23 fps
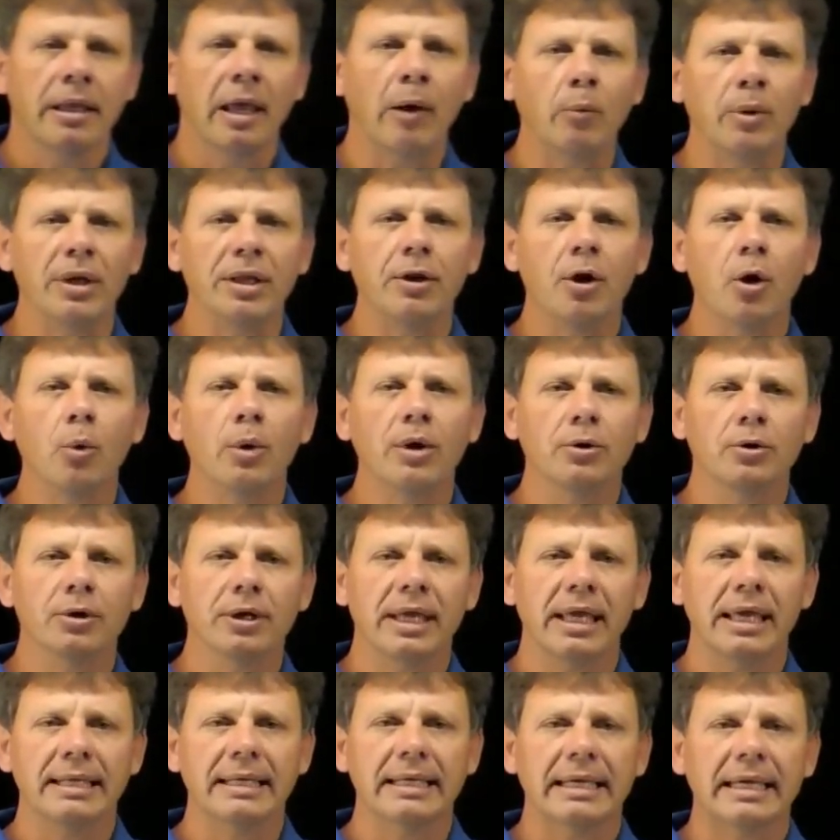Now we know in
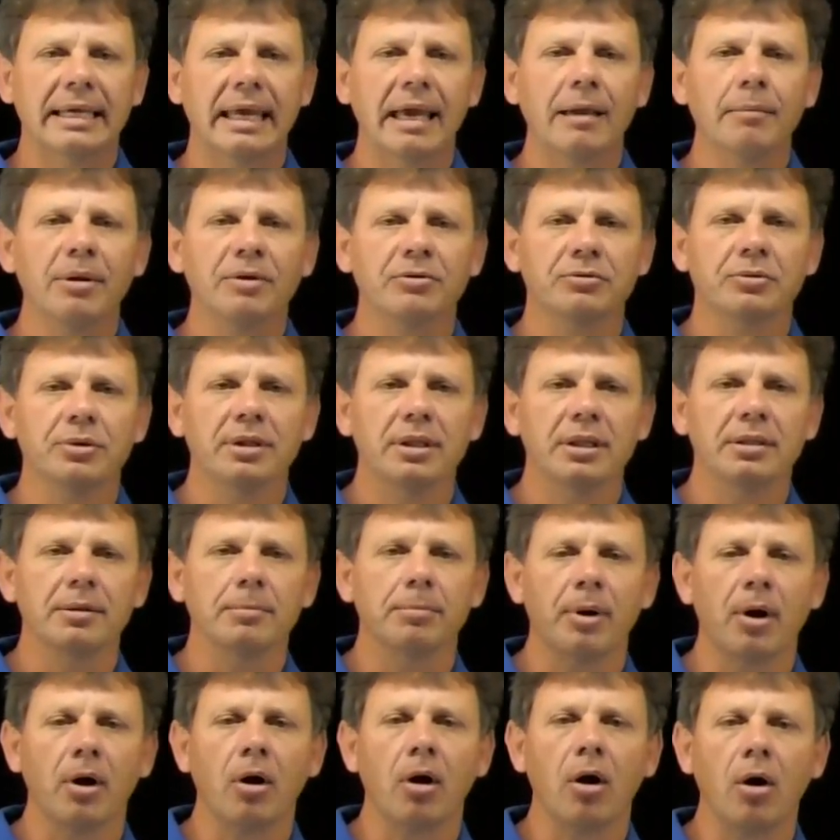organic chemistry that the
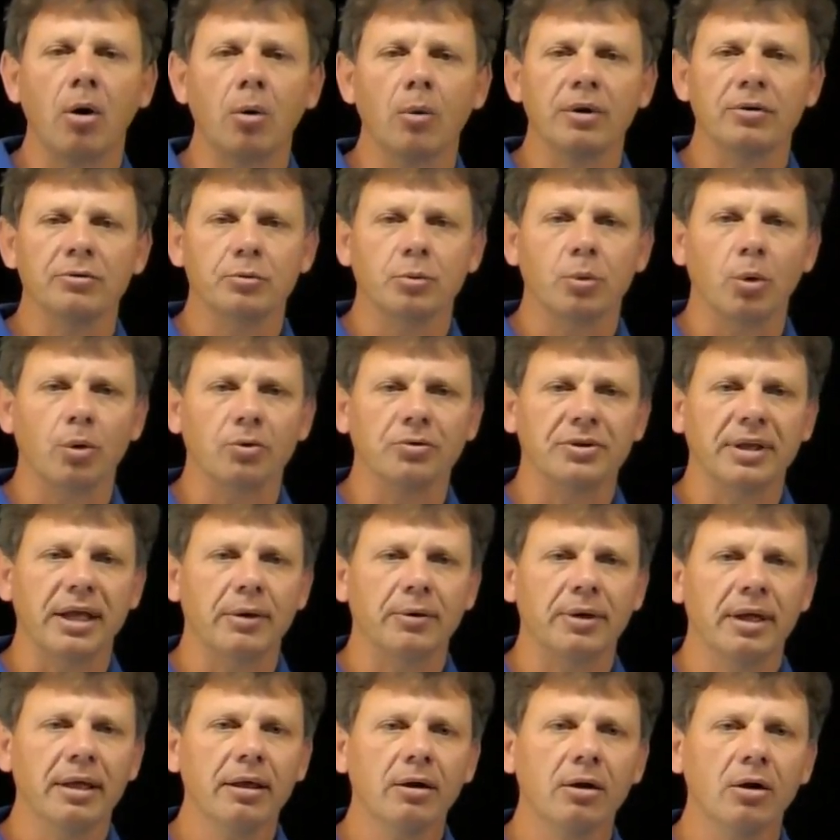ball always rolls
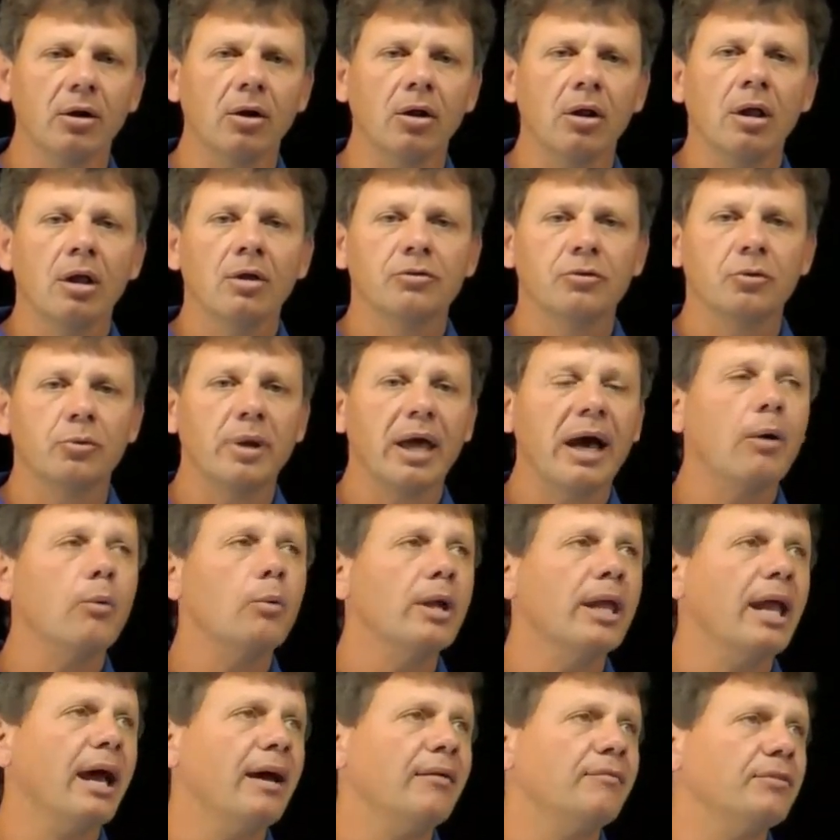downhill, so now
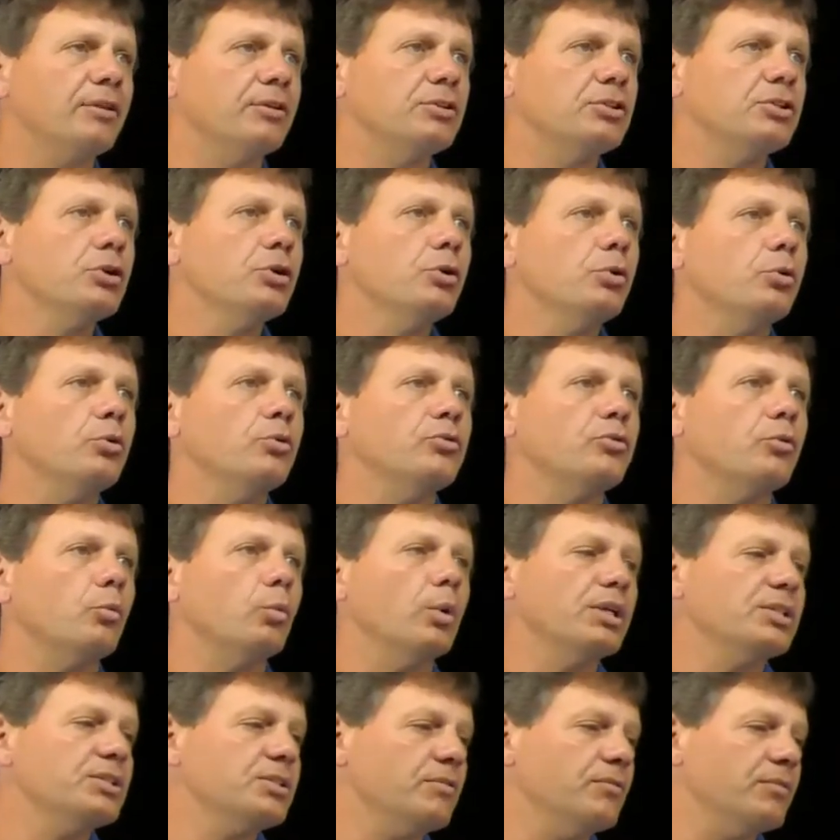we have to choose
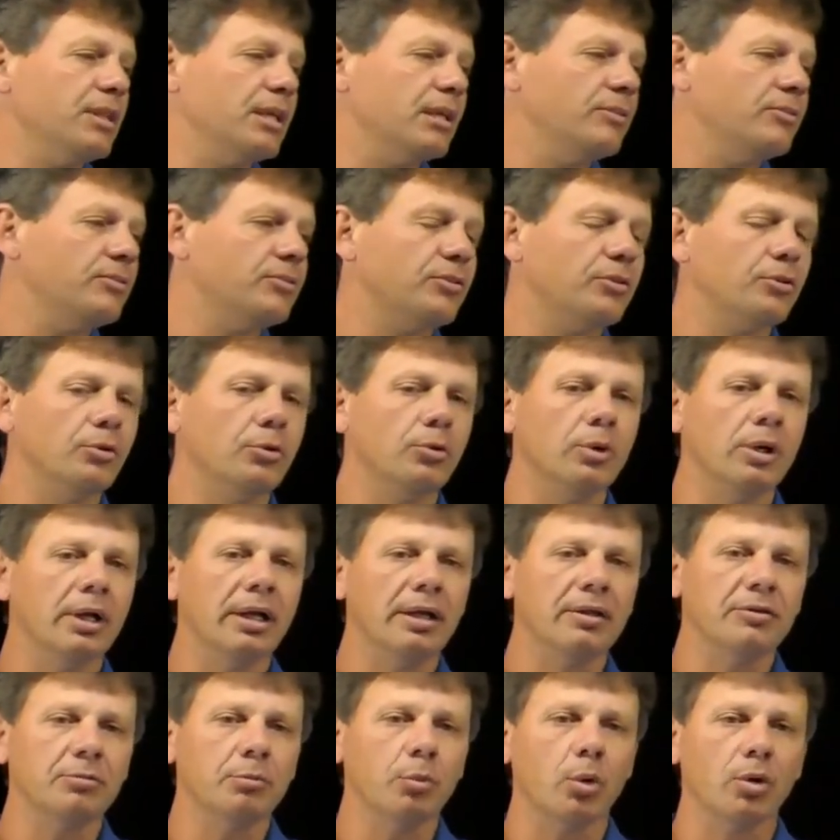which of these two
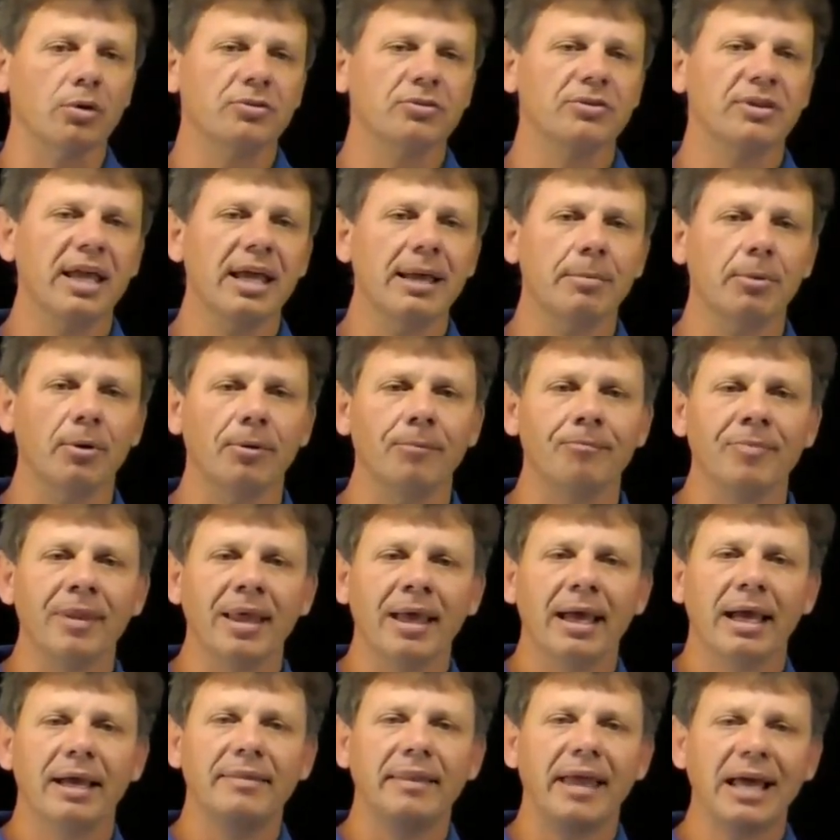is more stable,
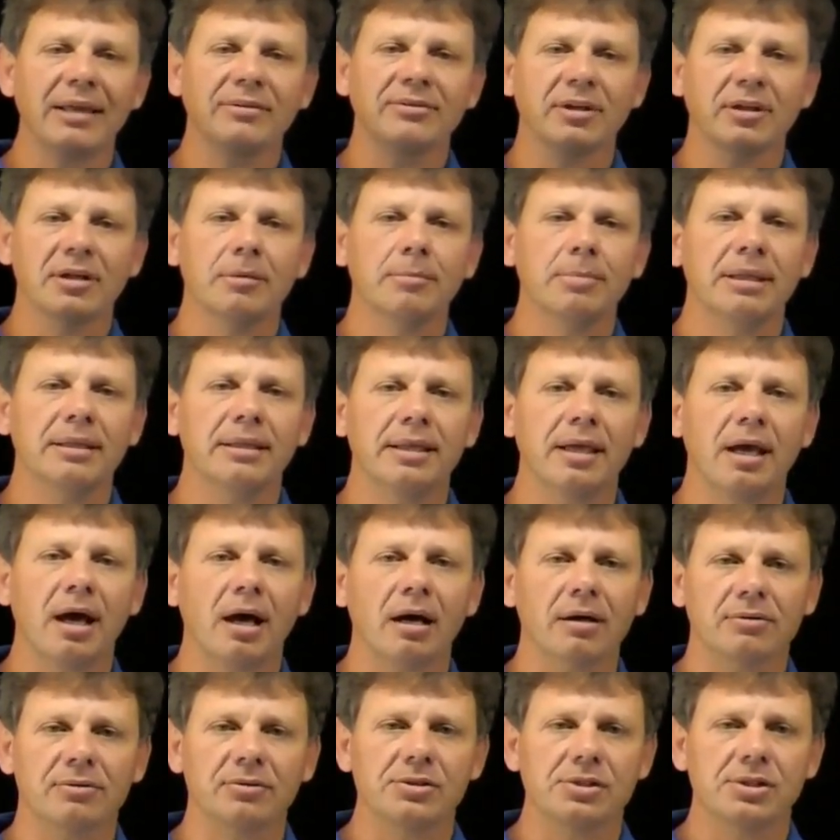and that's going to be the
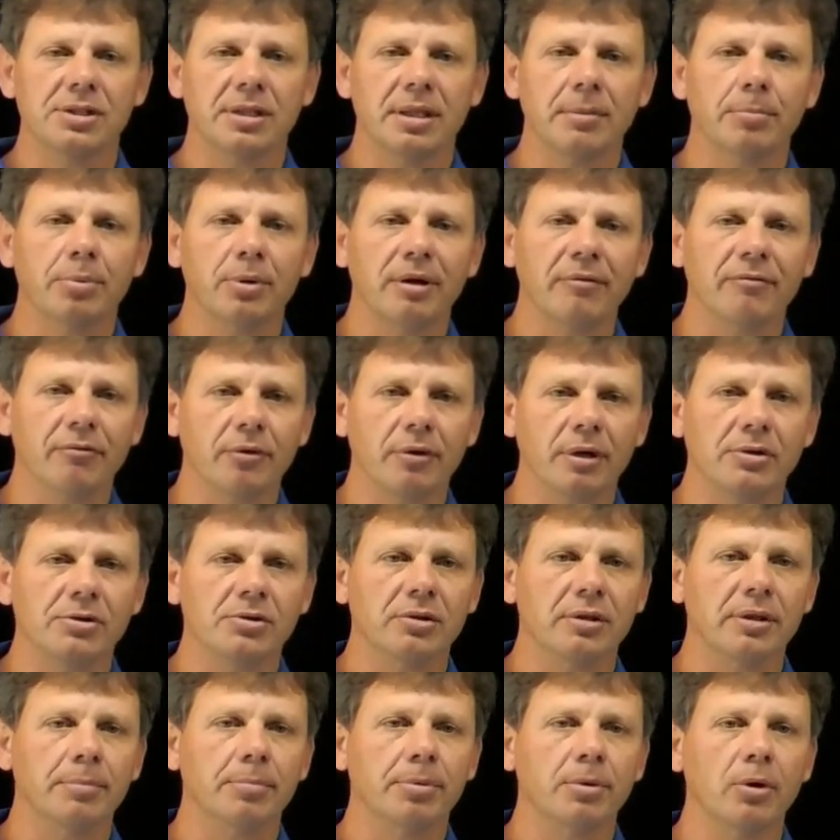oxygen that
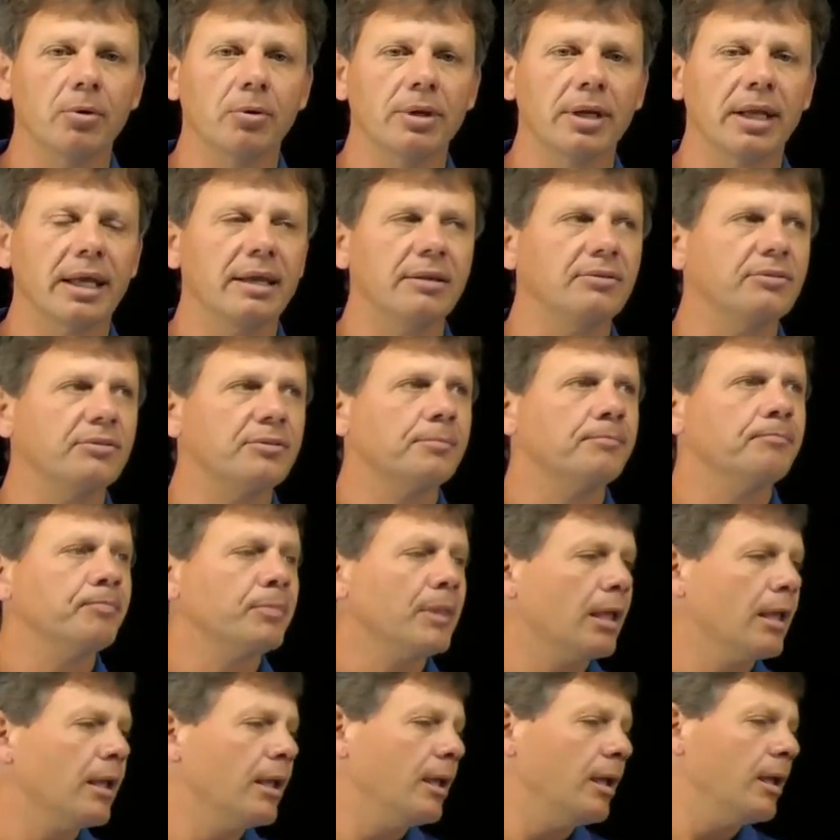preferentially protonates.
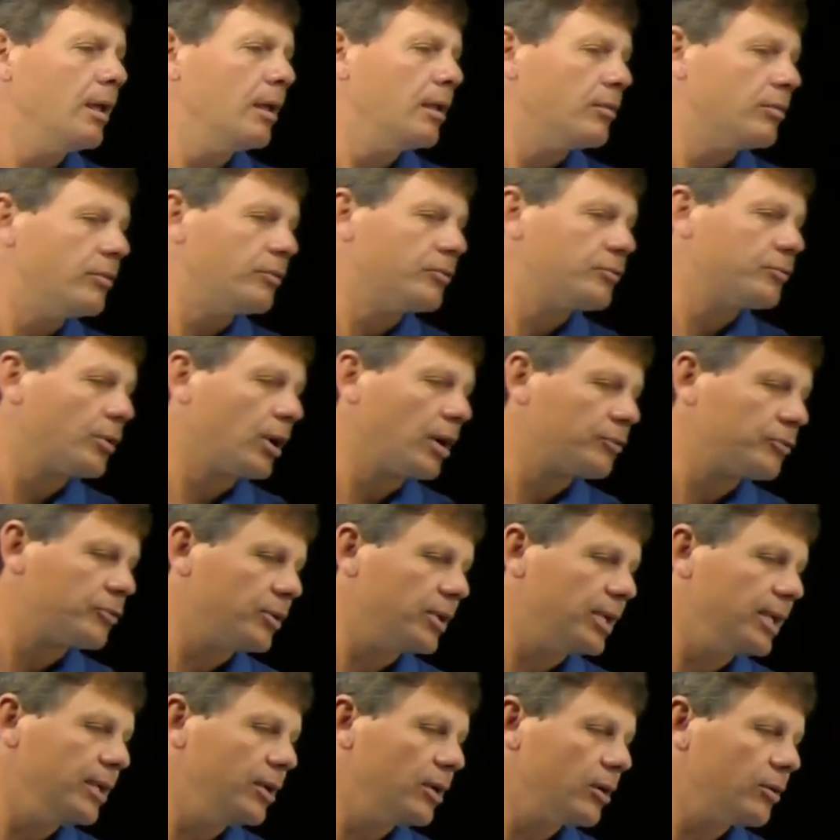The
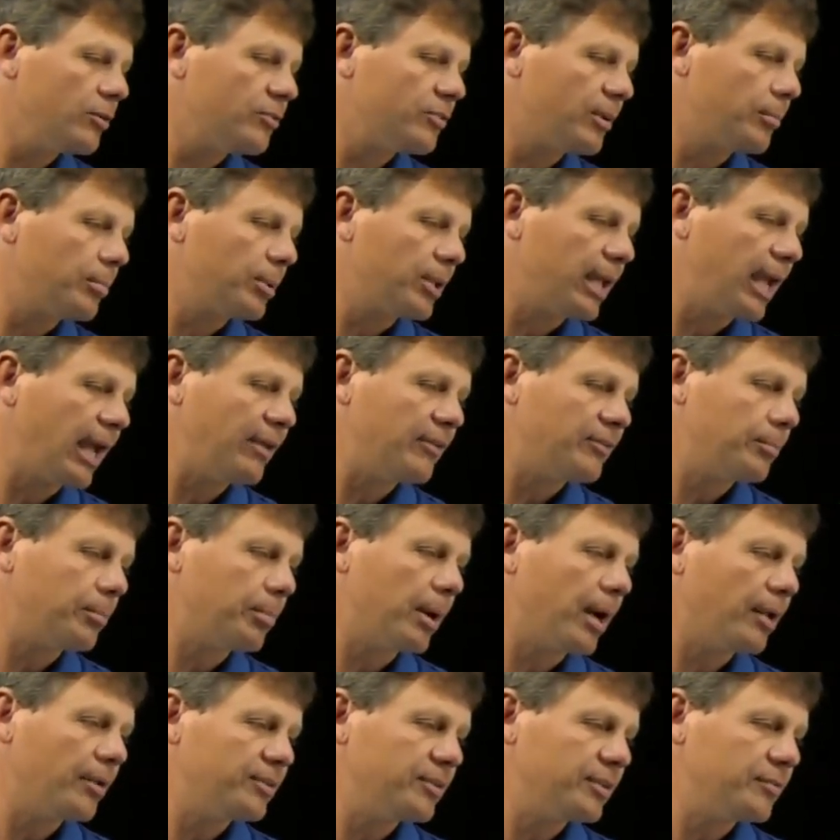structure here simply has a
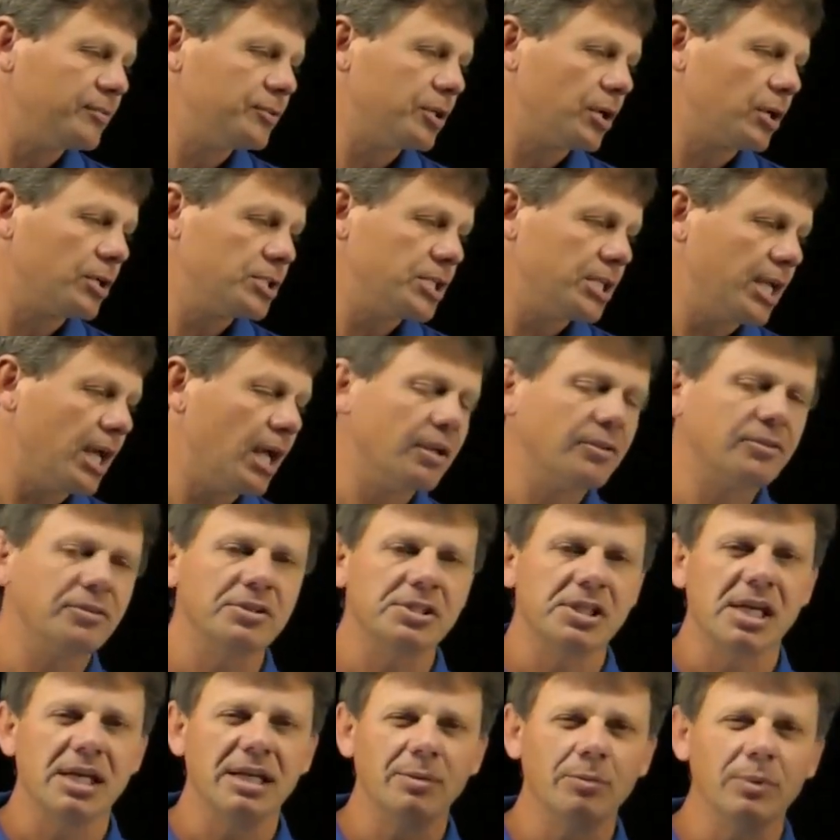positive charge on
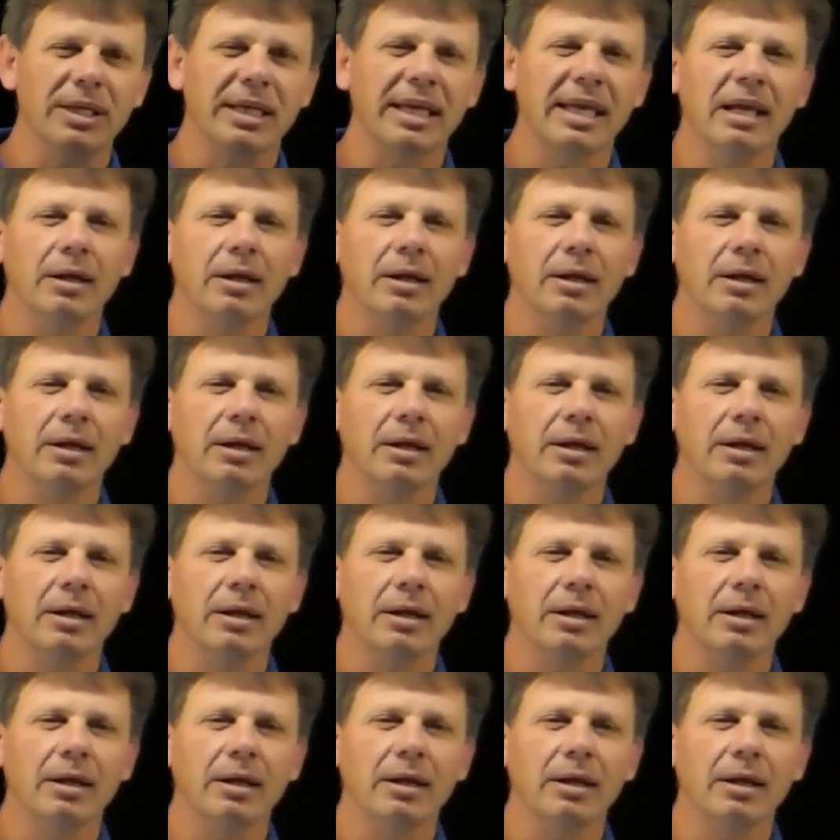oxygen, and we